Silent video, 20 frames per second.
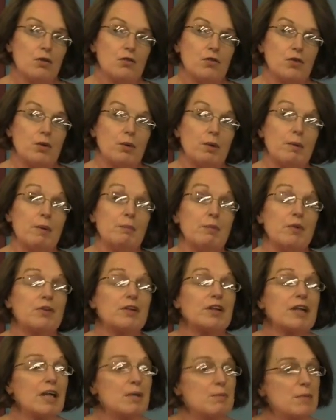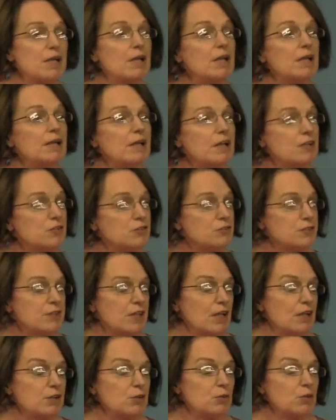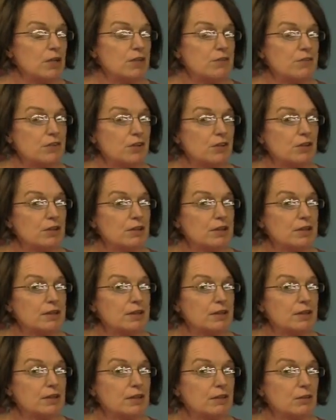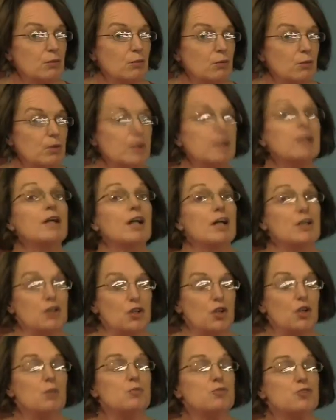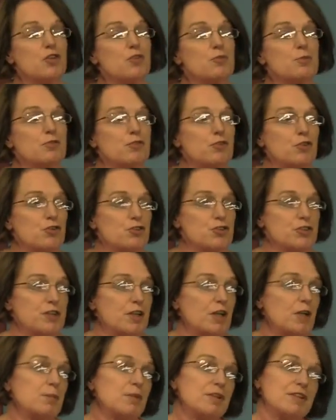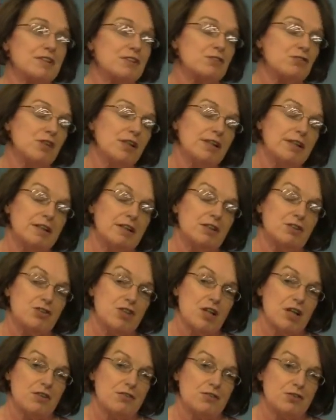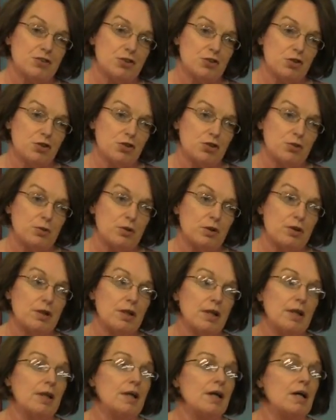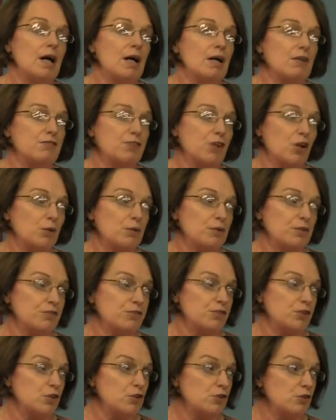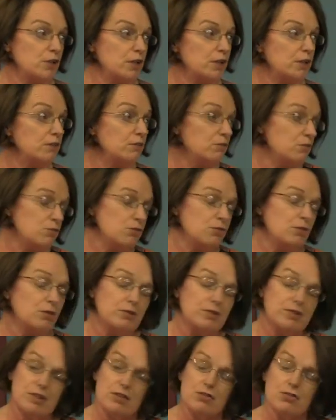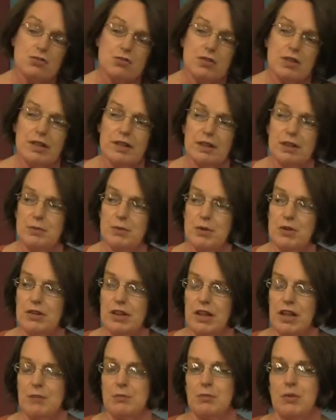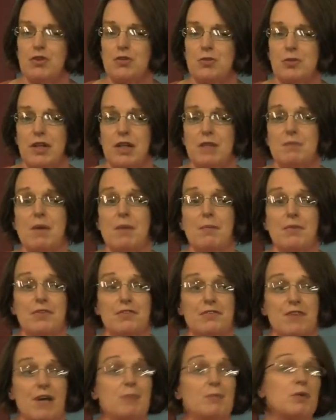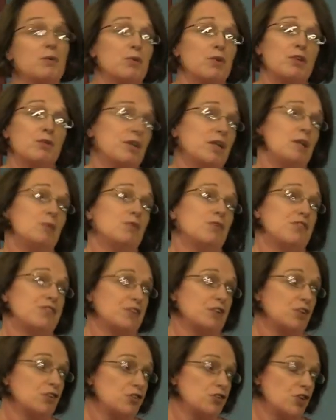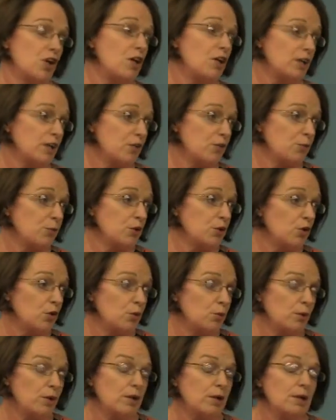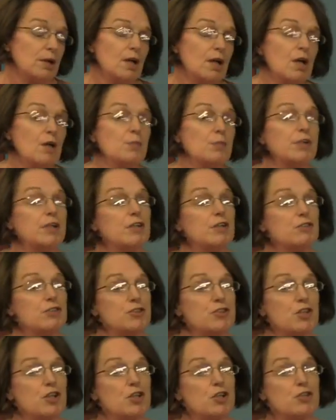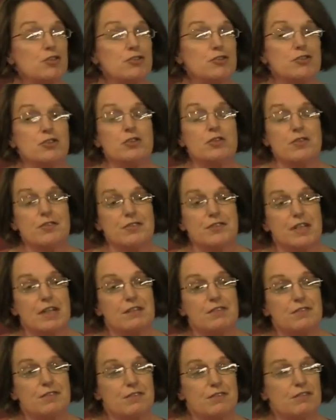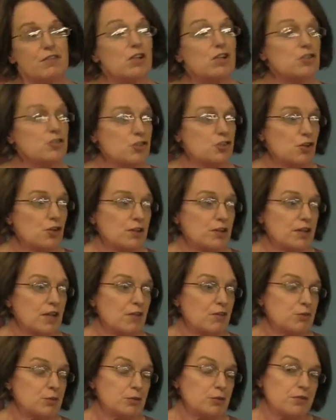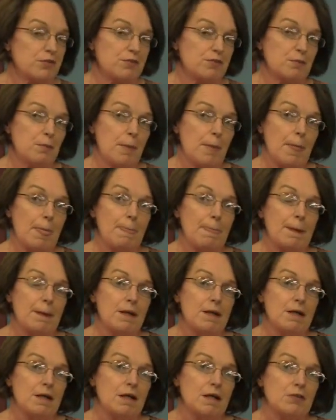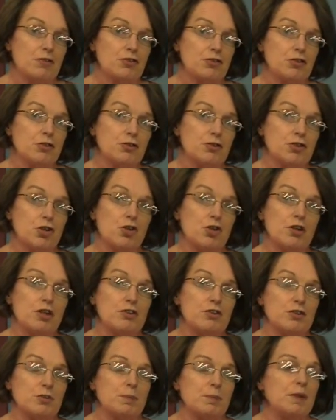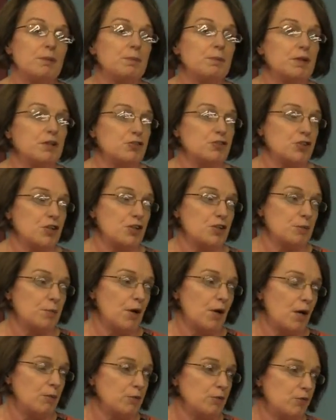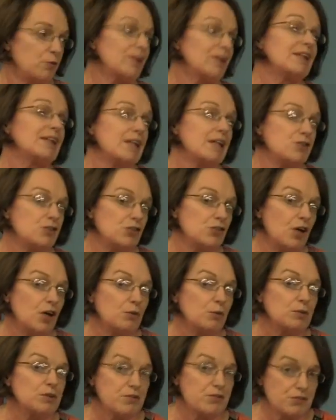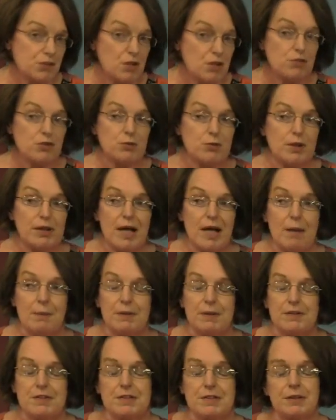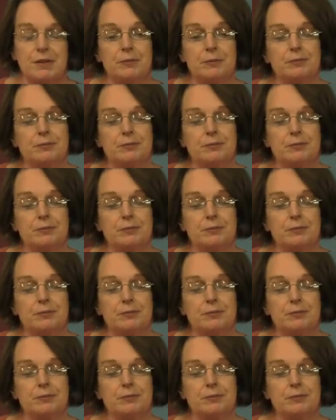So when my mother came ill and died quite suddenly, he got home just before she died, but didn't really get a chance to talk to her. Following the funeral, he didn't really communicate much with any member of the family. We, he was still in shock, as we all were. But he returned to the States very shortly afterwards. And through talking to people he shared apartment with later on, we discovered what happened.